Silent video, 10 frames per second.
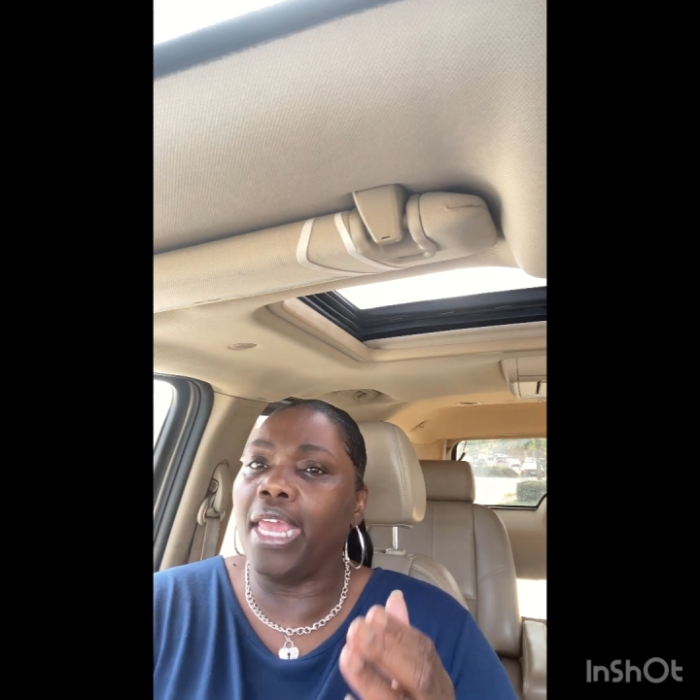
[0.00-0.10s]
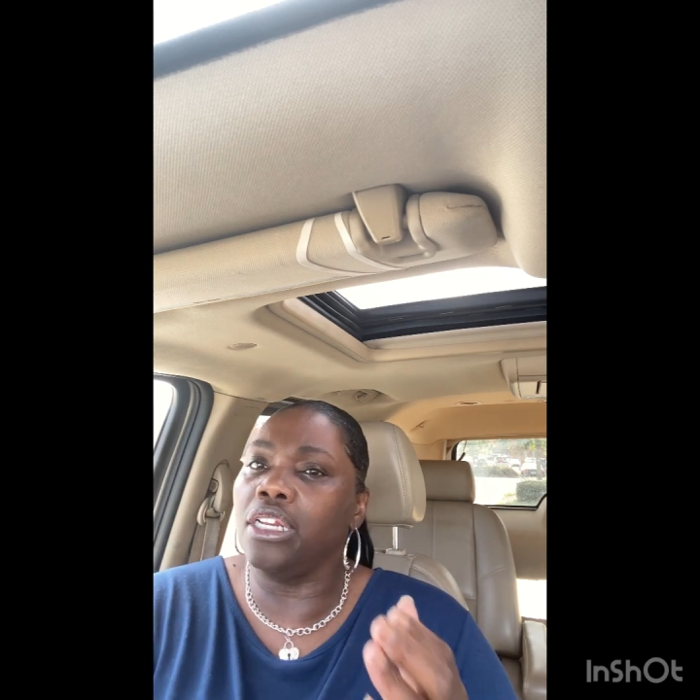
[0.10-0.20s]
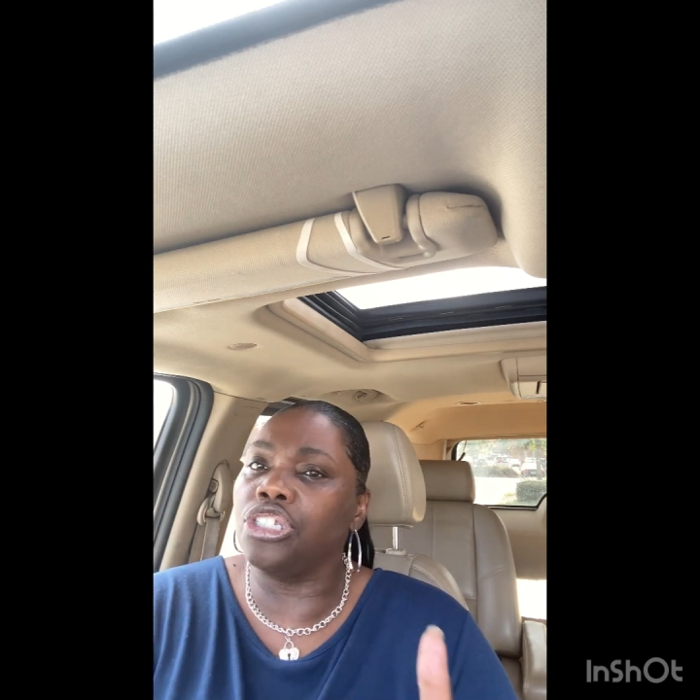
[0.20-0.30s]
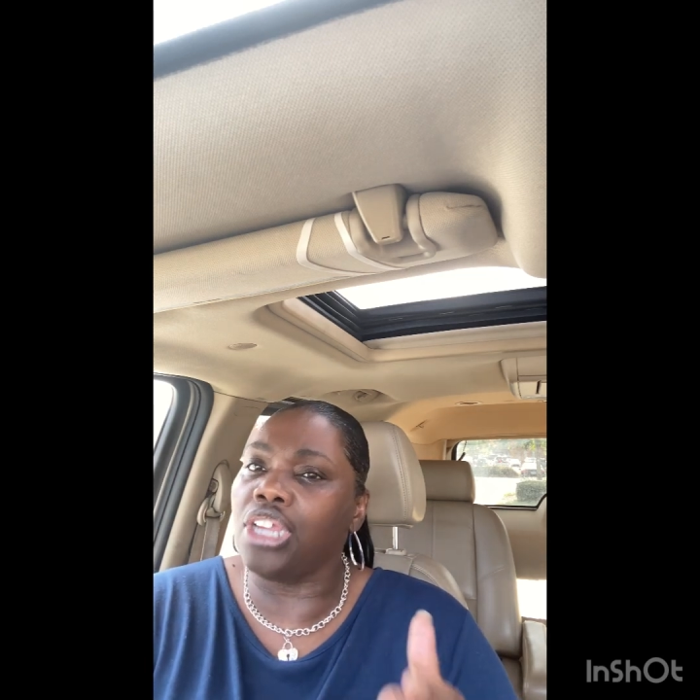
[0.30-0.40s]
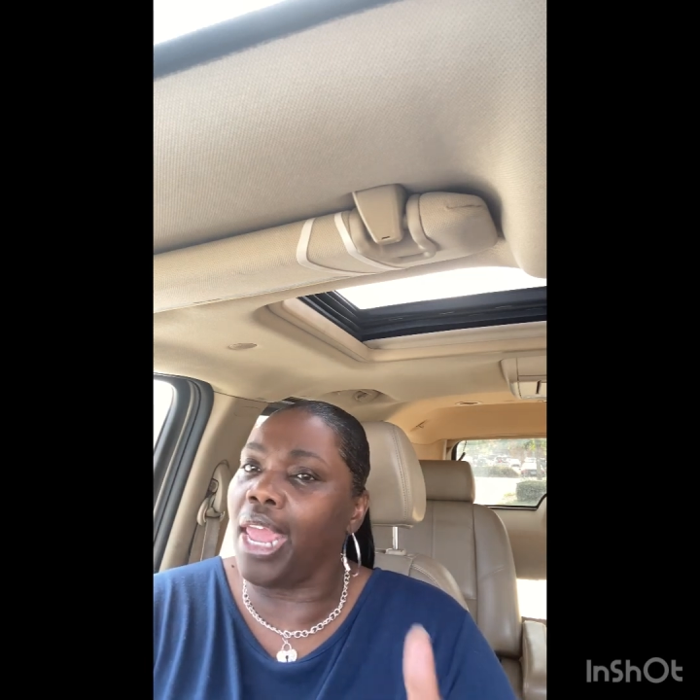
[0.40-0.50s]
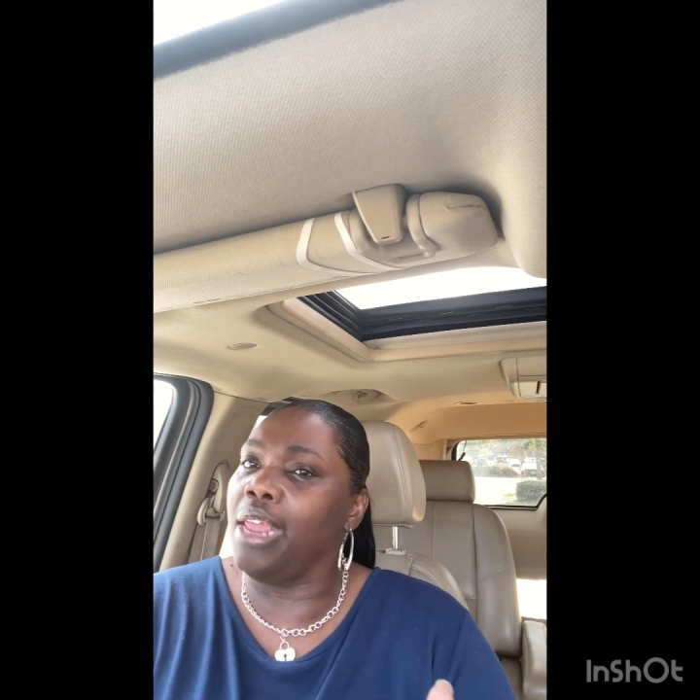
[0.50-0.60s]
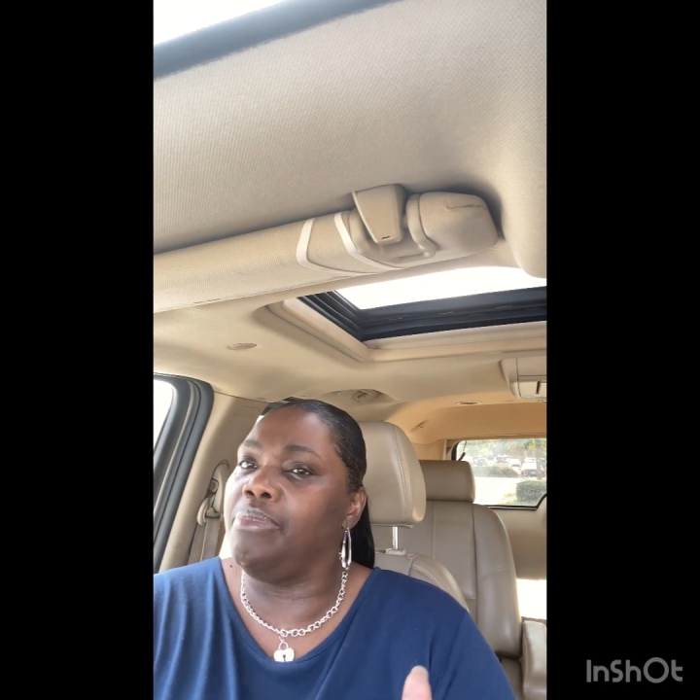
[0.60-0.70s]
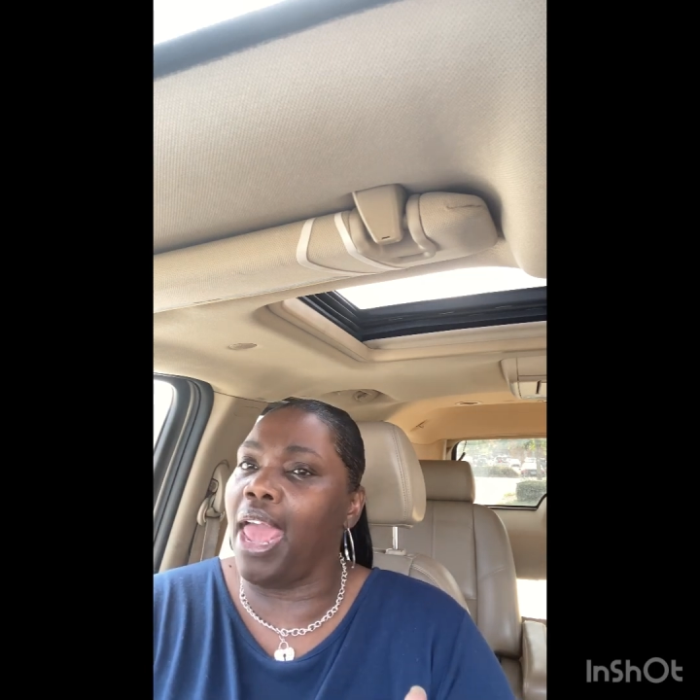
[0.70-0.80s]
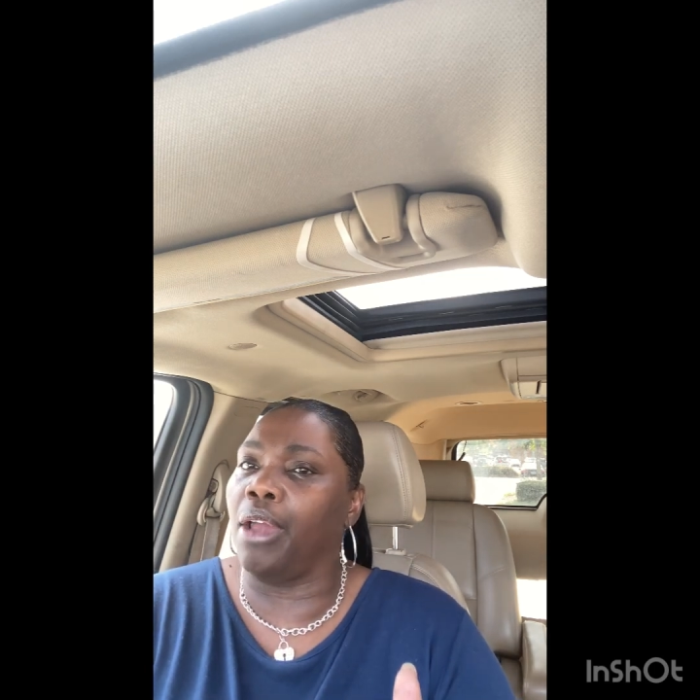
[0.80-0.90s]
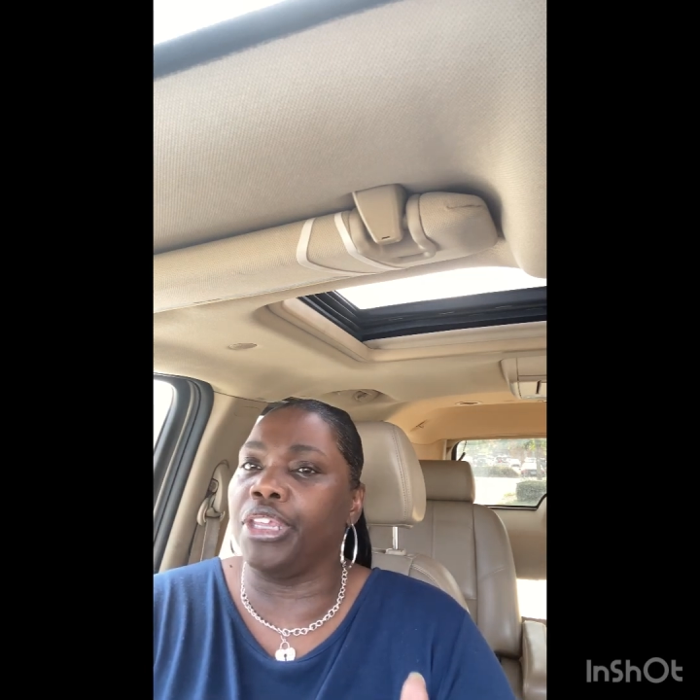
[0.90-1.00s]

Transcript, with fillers: ain't ashamed now,